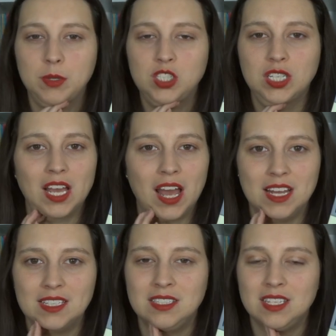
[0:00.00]
She
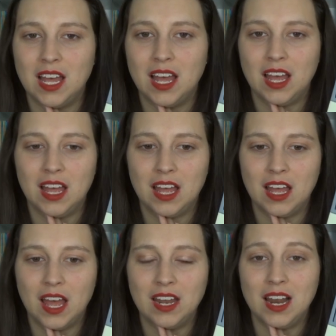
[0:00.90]
has
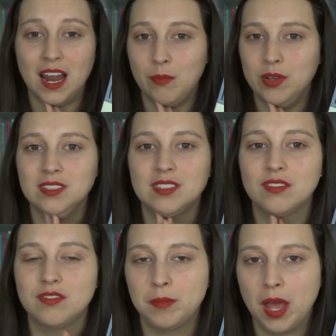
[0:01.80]
an allowance
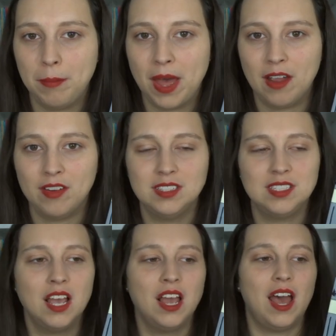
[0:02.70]
from her parents,
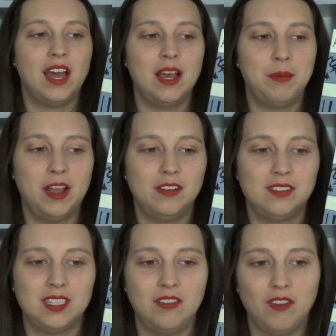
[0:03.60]
and her parents
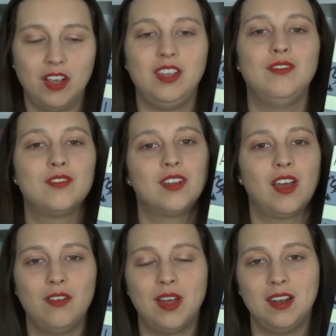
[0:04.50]
say, right, you've got to
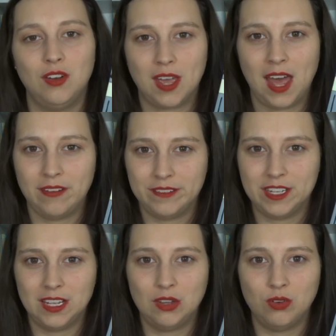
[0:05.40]
go and look
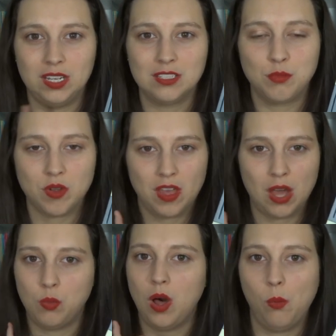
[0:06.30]
after your little
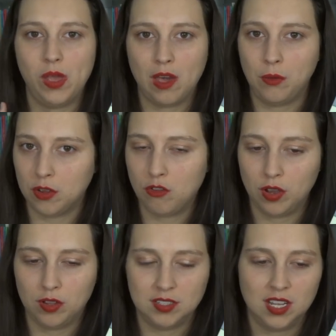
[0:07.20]
brother while we go on a
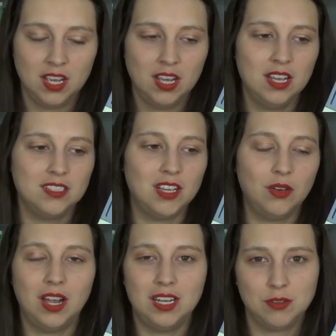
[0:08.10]
cruise. So
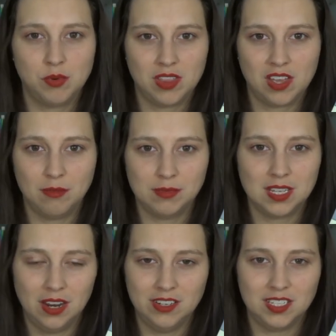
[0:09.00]
her little brother comes
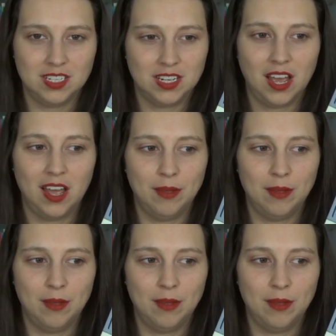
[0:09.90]
to London.